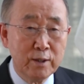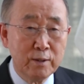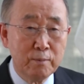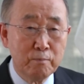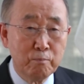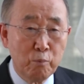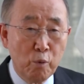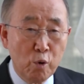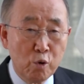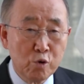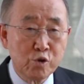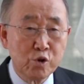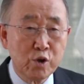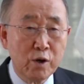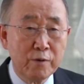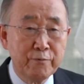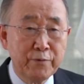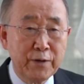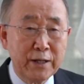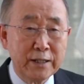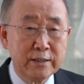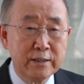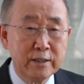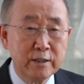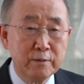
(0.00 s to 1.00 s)
most
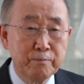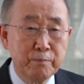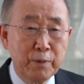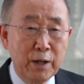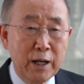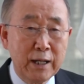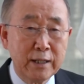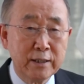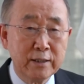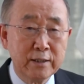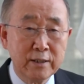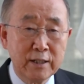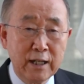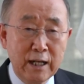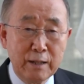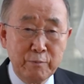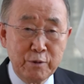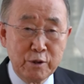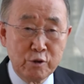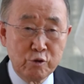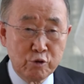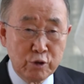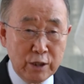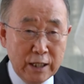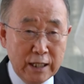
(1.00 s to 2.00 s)
affected by
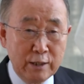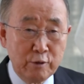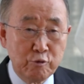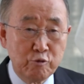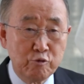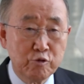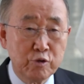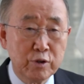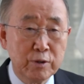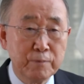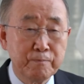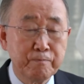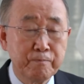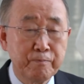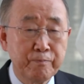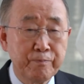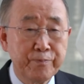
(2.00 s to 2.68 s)
climate change.